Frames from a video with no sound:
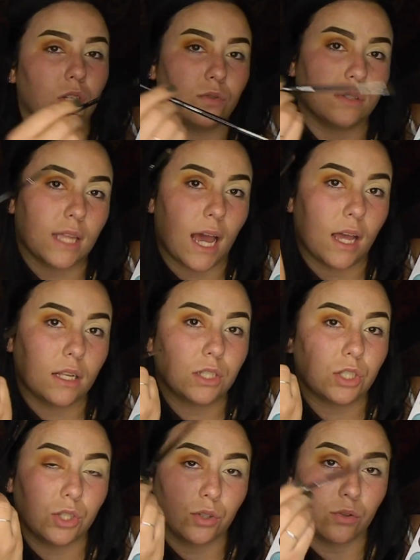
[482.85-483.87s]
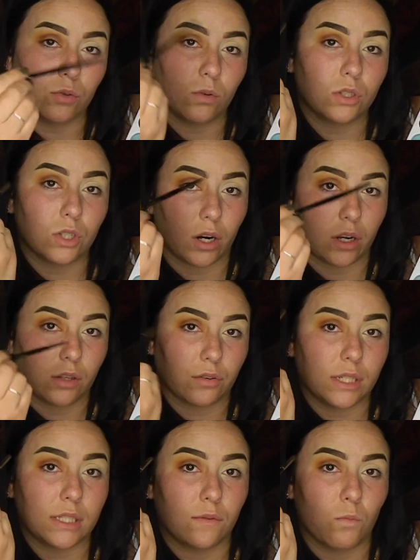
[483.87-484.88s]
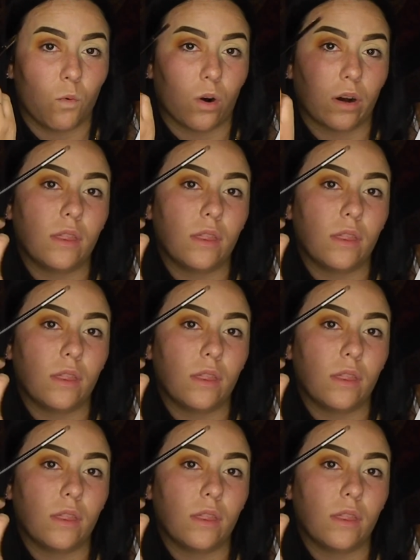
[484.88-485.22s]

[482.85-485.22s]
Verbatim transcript: to use that to darken the crease even more.